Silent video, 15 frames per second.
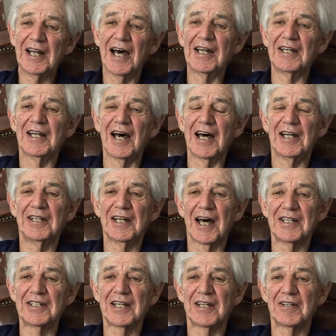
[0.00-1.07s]
nice,
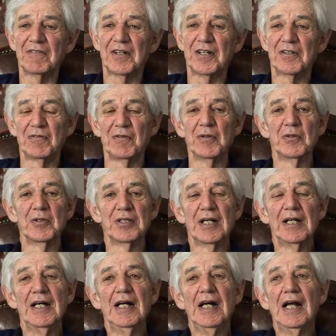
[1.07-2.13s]
nice set of interviews.
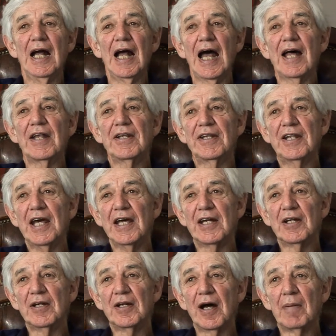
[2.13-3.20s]
And
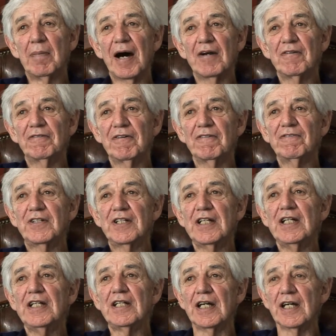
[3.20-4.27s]
then, about
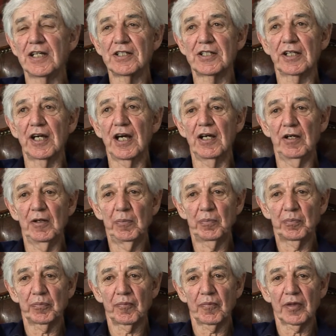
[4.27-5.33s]
15 years ago,
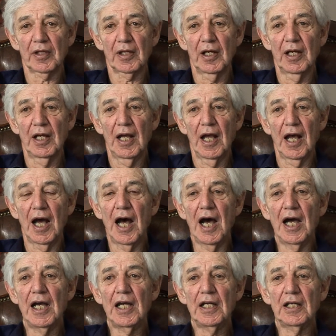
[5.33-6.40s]

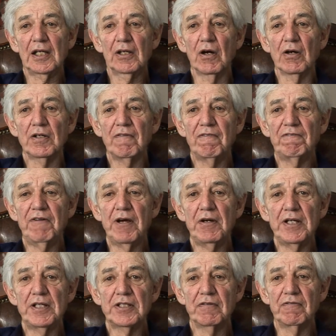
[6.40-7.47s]
I got a
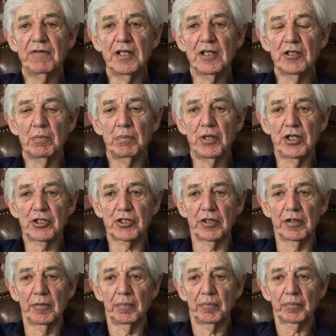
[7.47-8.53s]
very severe
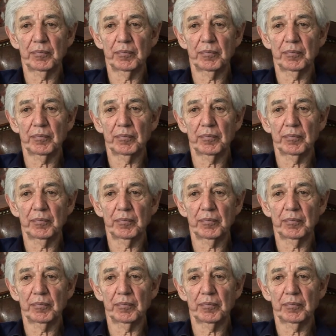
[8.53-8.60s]
depression.